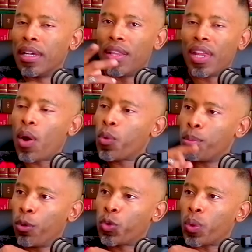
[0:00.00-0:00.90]
Then I would
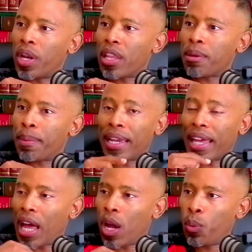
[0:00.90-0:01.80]
move to another bank
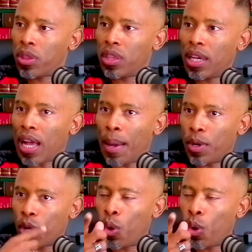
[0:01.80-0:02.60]
and I would think I'm going to